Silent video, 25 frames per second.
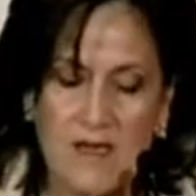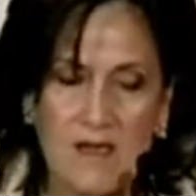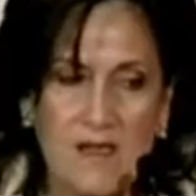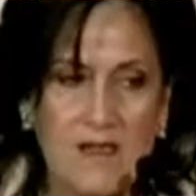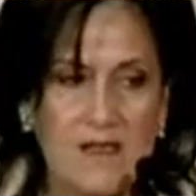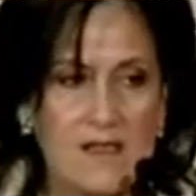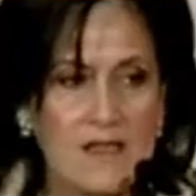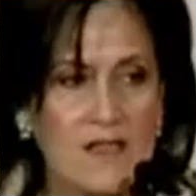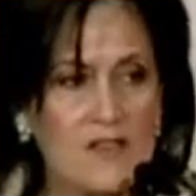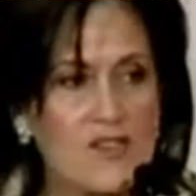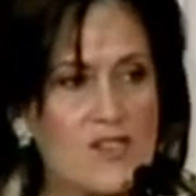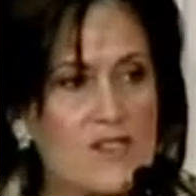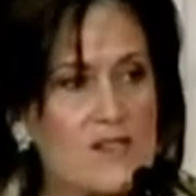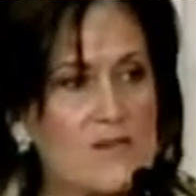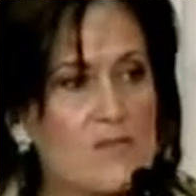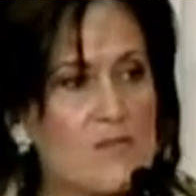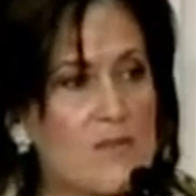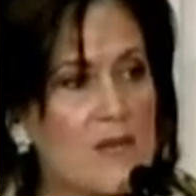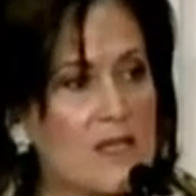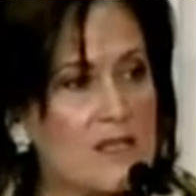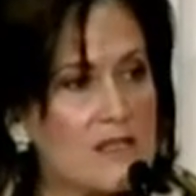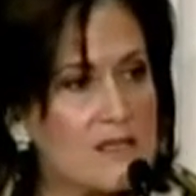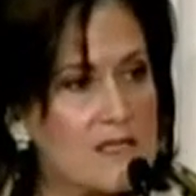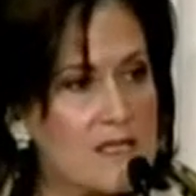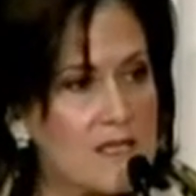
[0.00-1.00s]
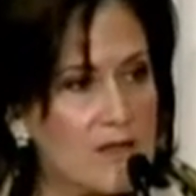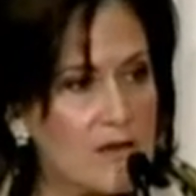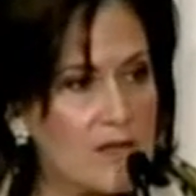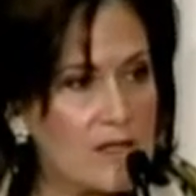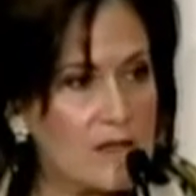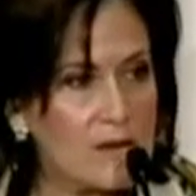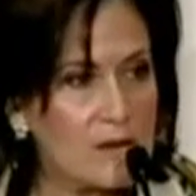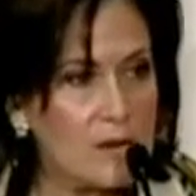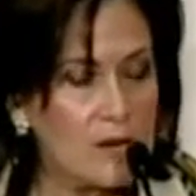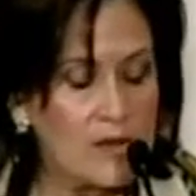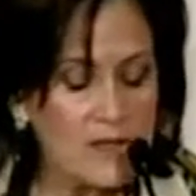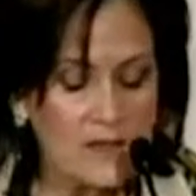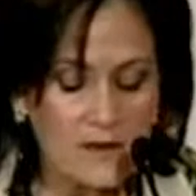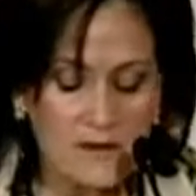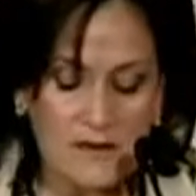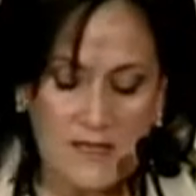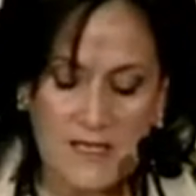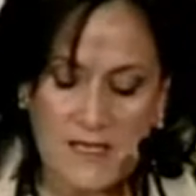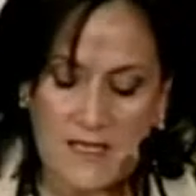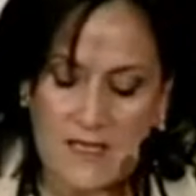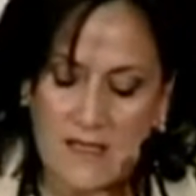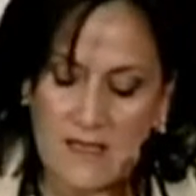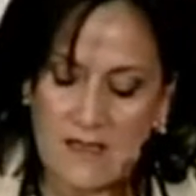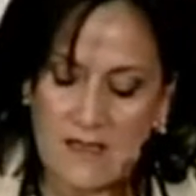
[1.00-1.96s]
such as military loyalty,